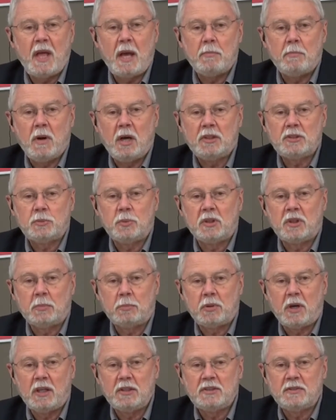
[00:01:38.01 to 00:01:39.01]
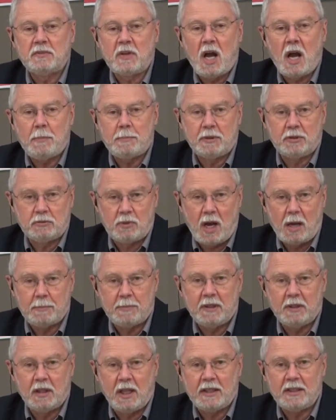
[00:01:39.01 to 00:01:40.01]
that much with the price of copper
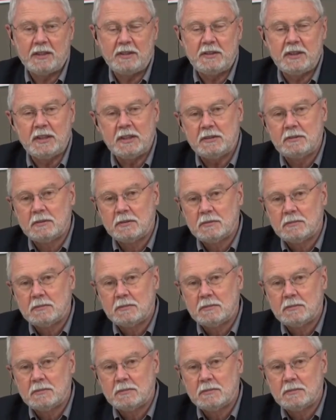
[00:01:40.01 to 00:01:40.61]
dropping like it did.